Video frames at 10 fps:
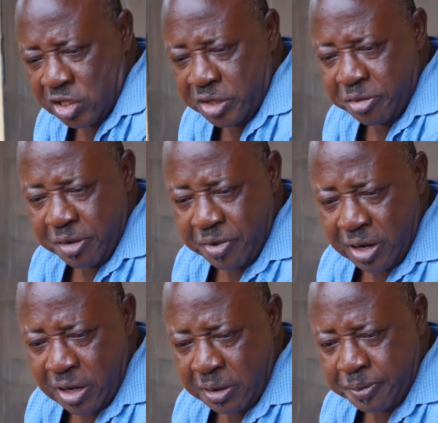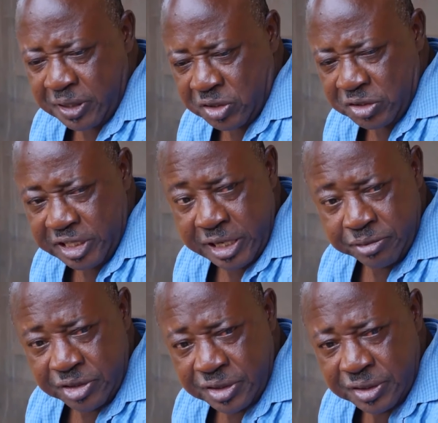still remember Pastor
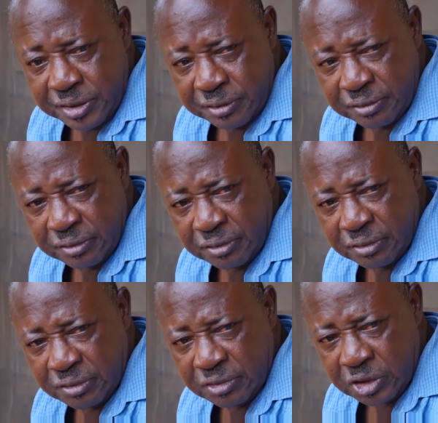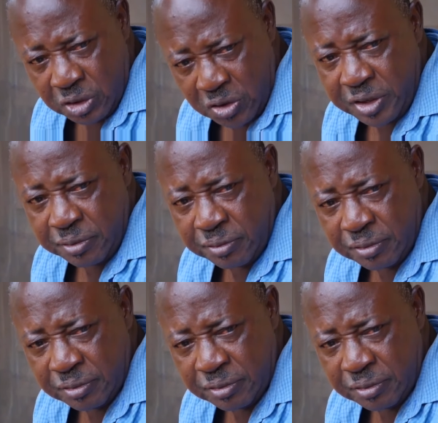James? You know him?